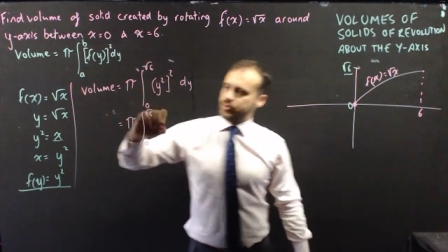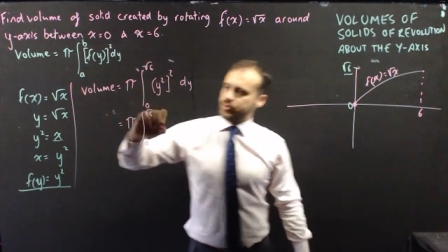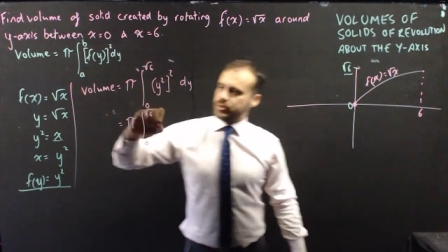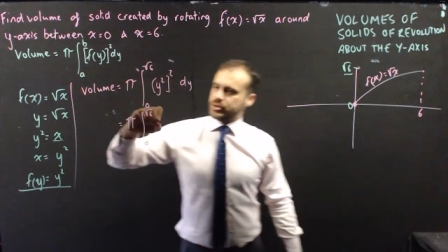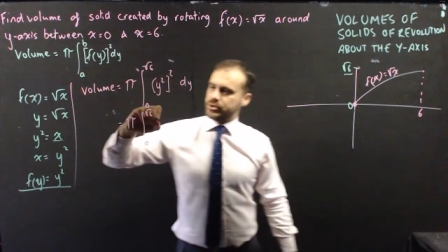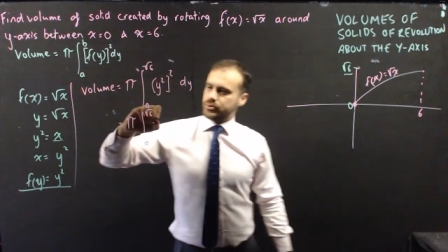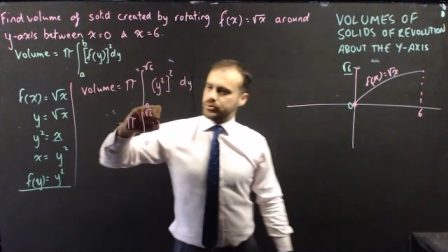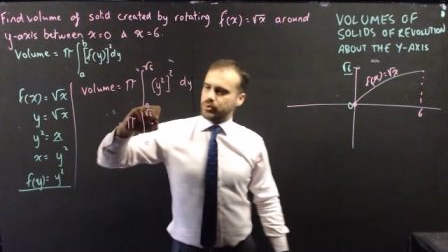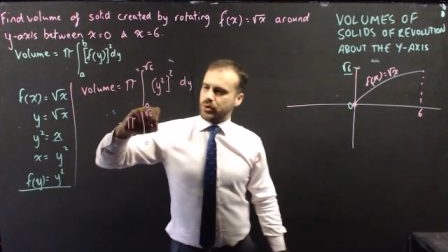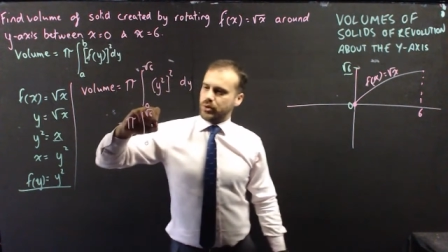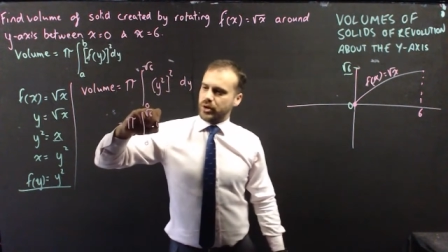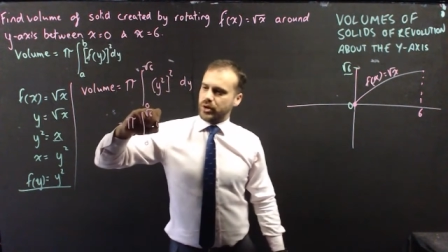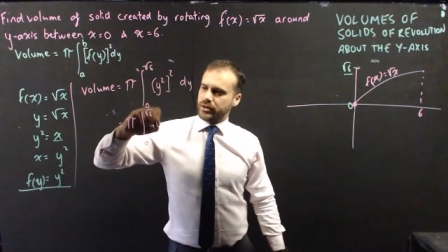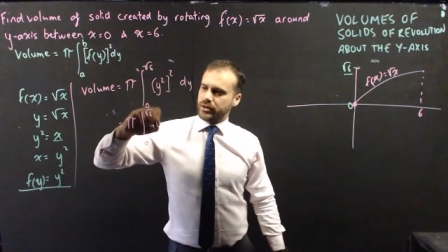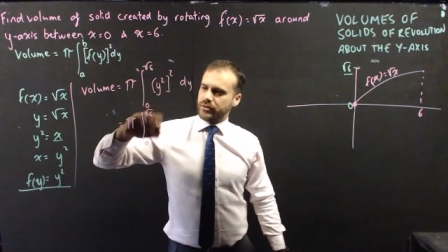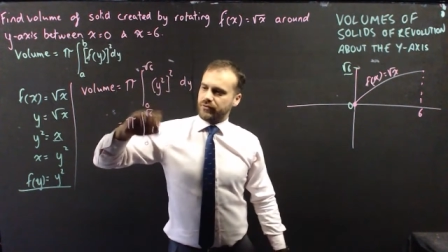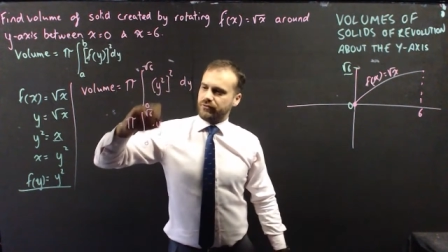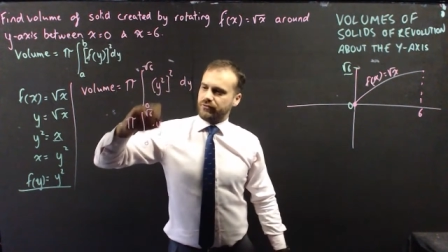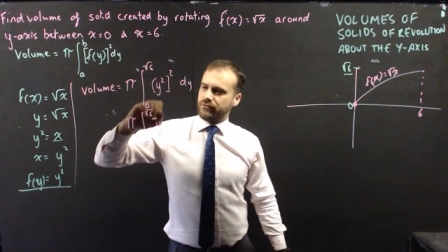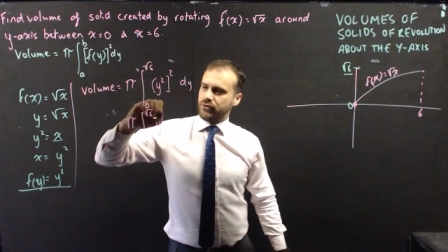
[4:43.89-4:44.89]
which is y to
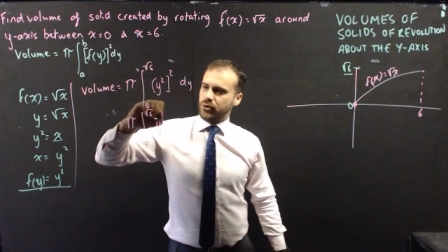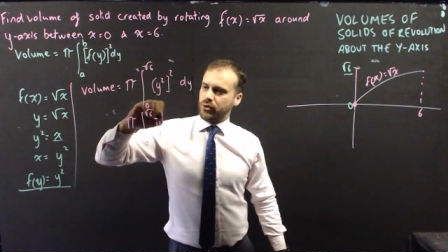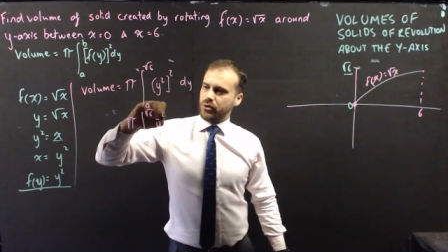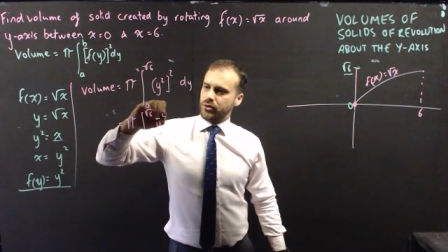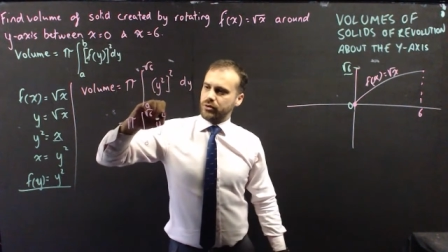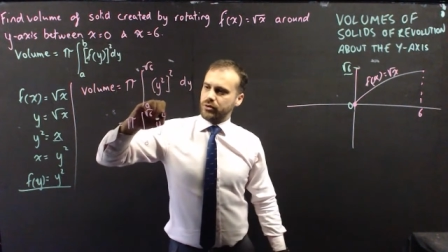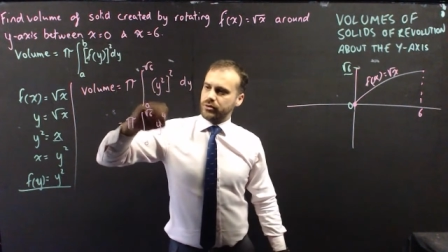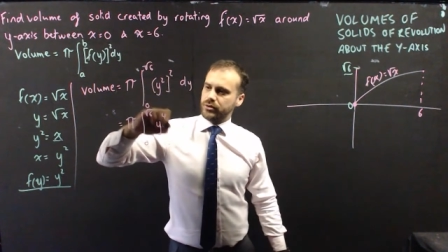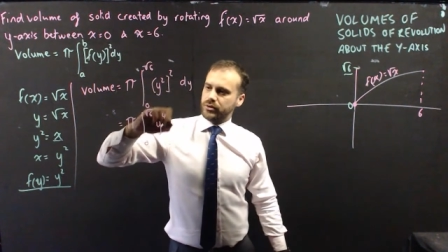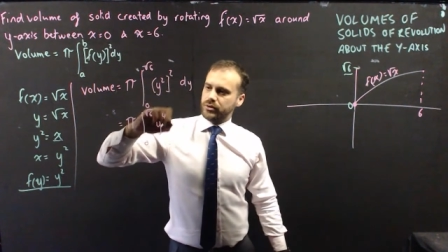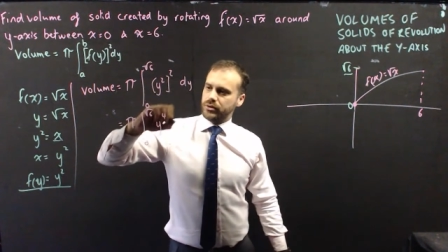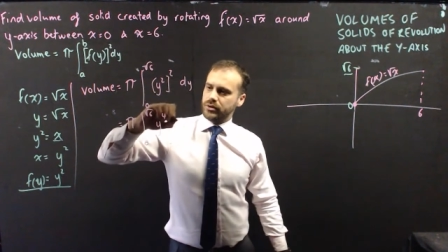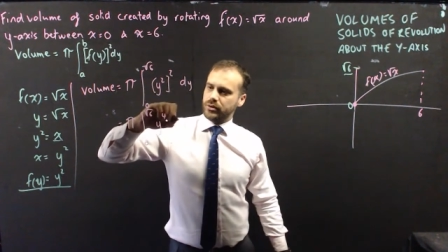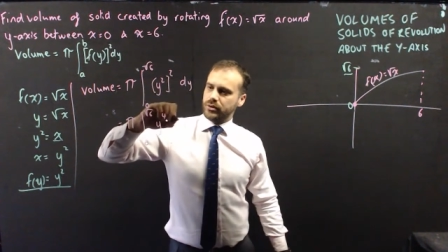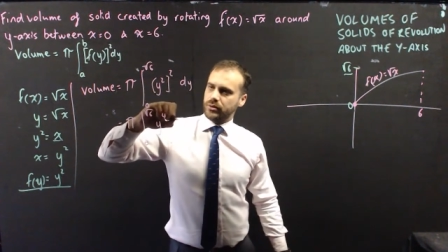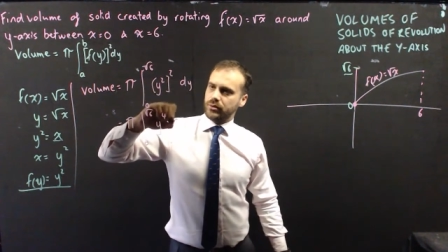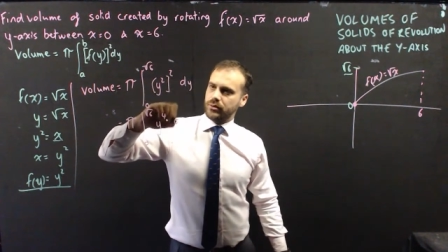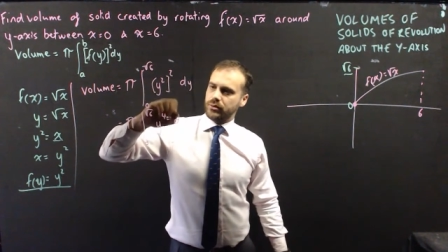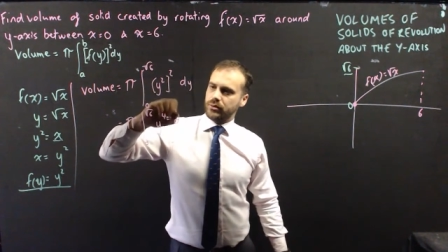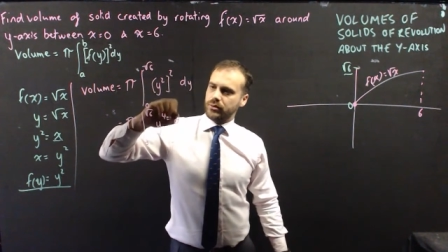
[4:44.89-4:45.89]
the 4,
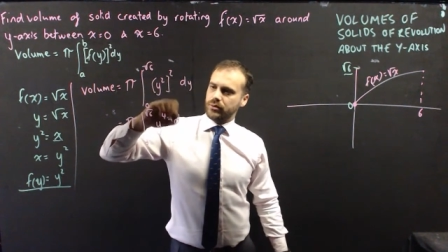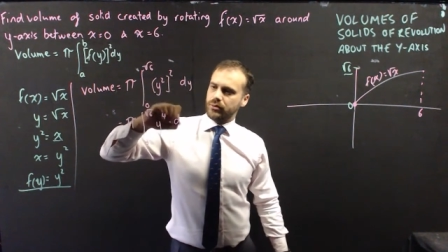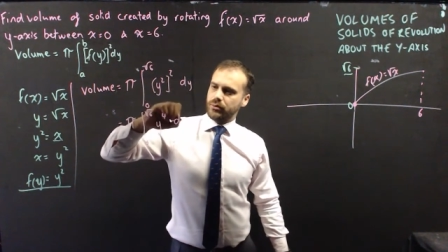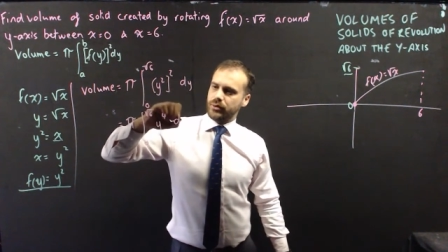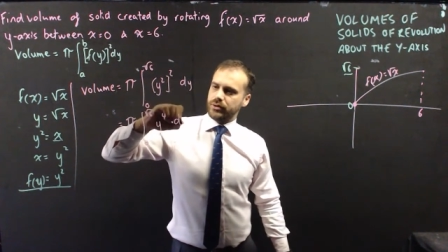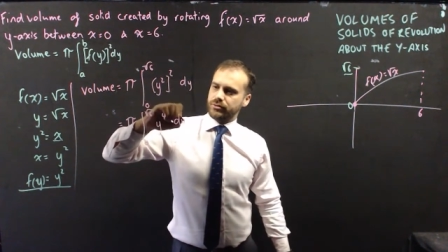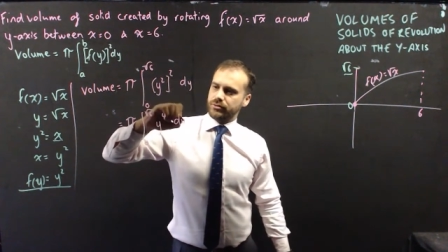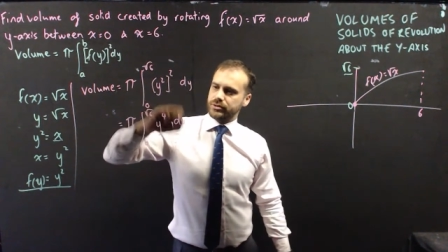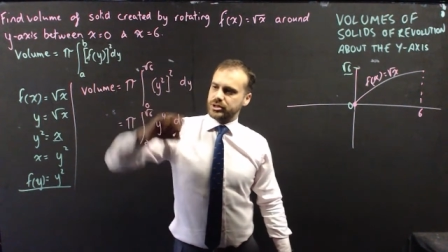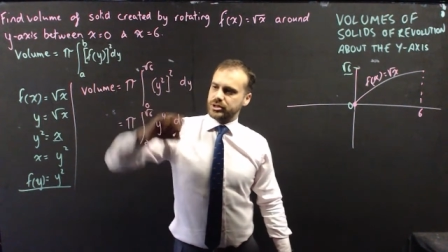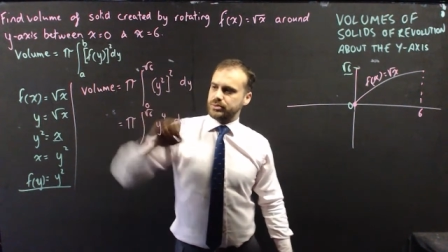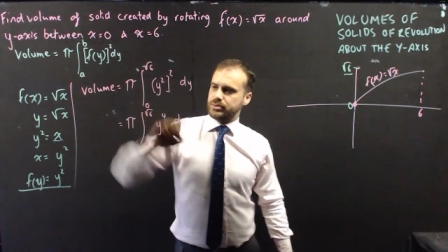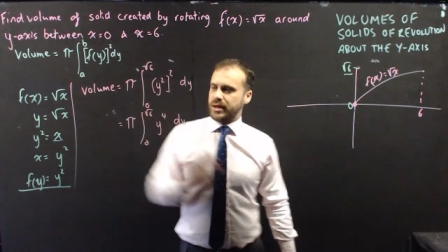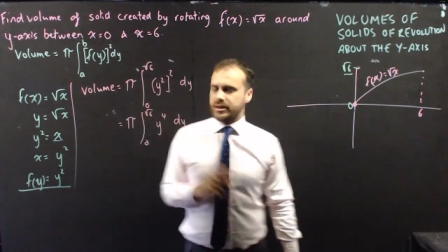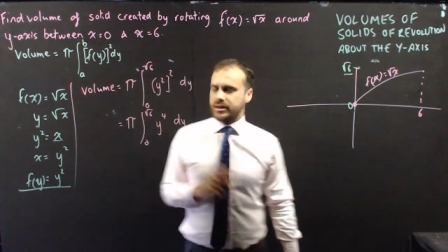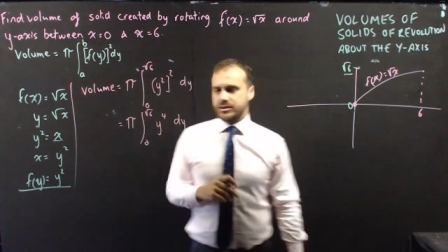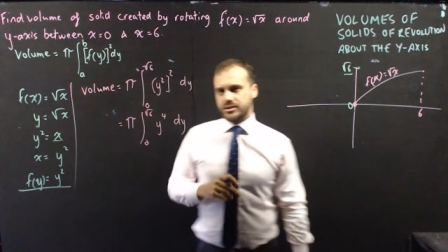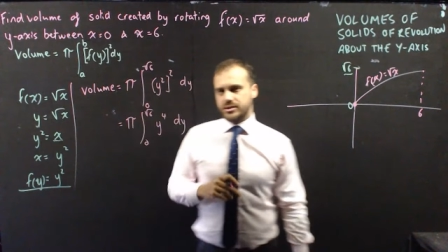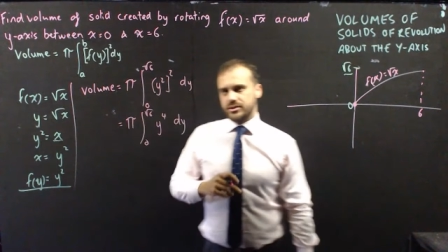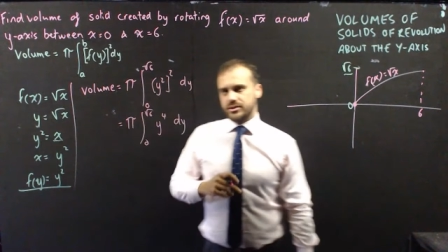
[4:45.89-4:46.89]
with
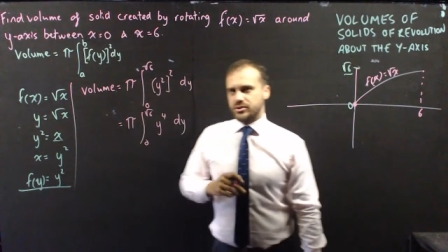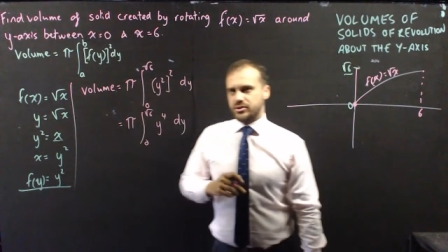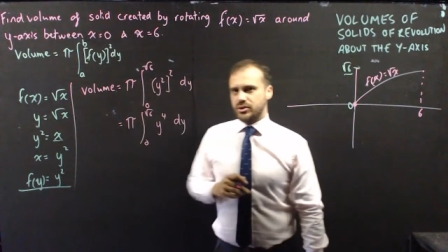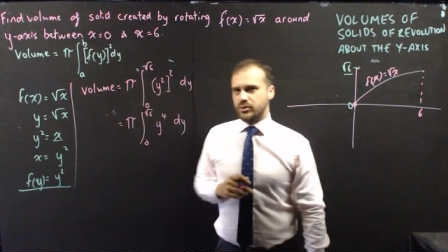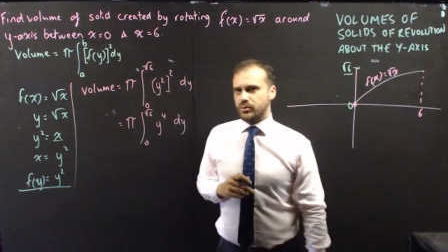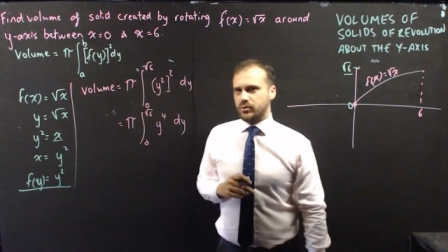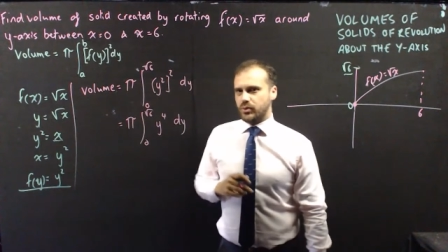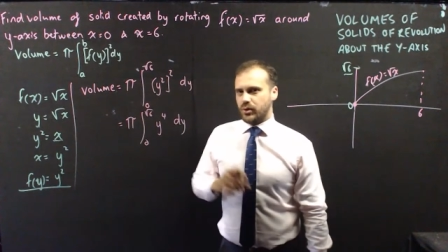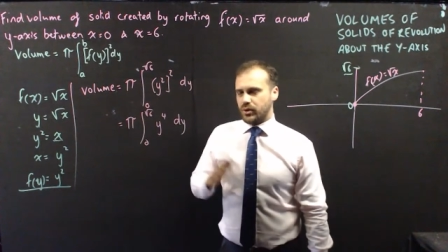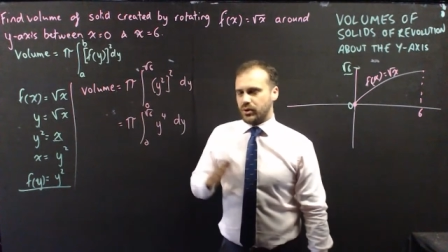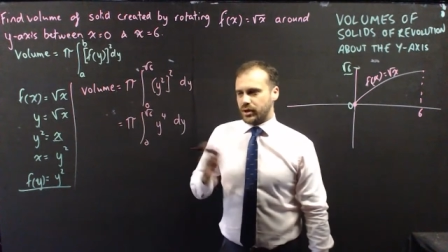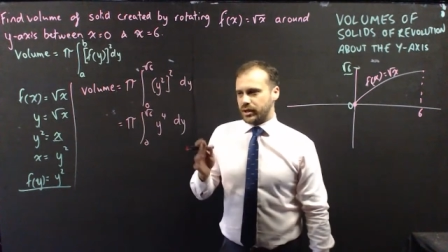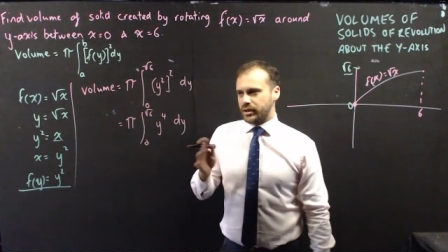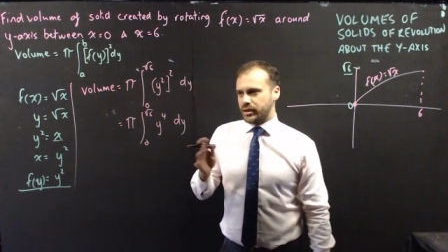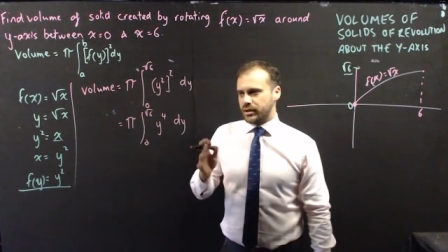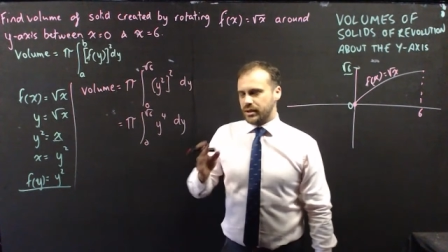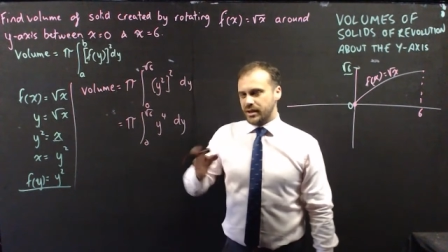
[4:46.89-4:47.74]
respect to y.